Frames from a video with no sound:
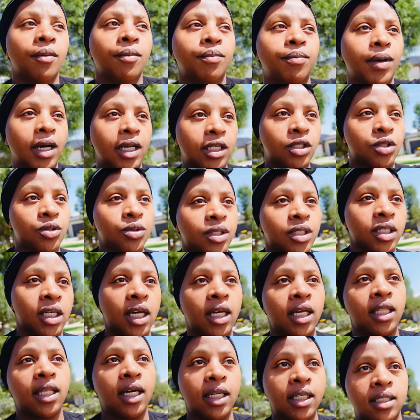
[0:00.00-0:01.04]
but to
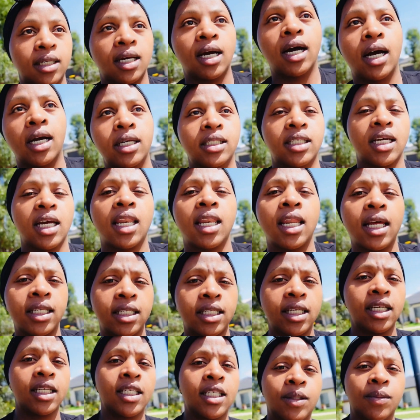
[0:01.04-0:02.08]
say that uh,
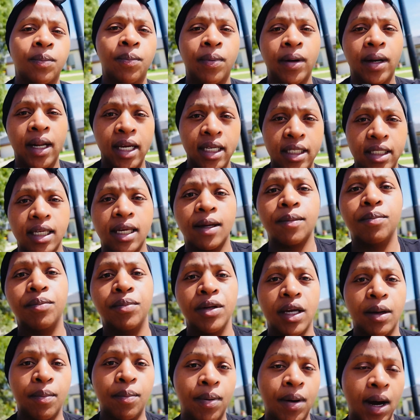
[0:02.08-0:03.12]
genetics plays a
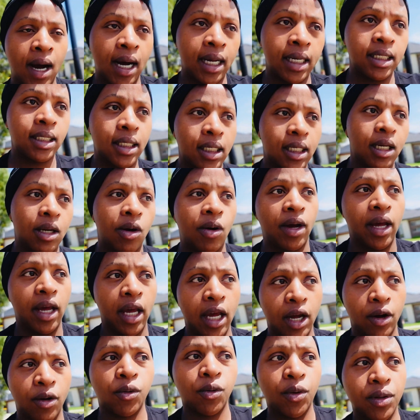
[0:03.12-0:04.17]
big part in our
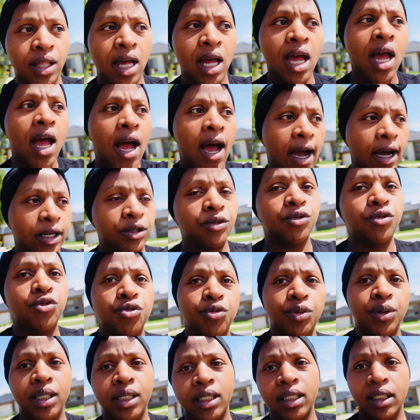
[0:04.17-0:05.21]
hair growth i don't
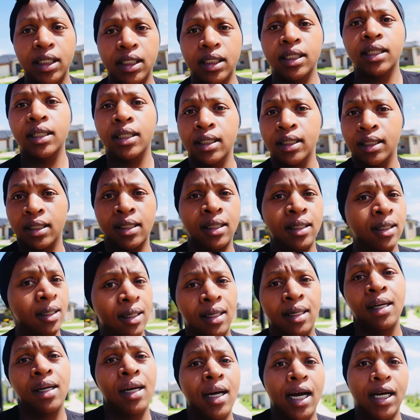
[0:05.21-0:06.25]
really
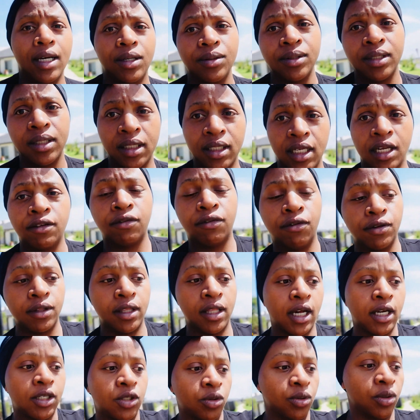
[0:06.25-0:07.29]
I don't stand for
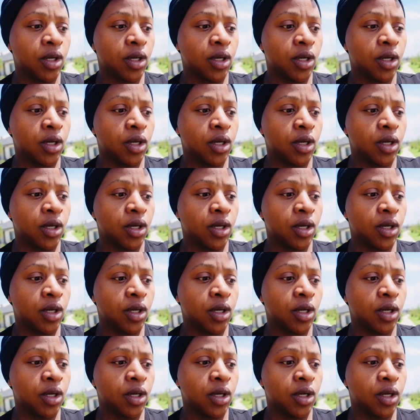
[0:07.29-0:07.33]
that, you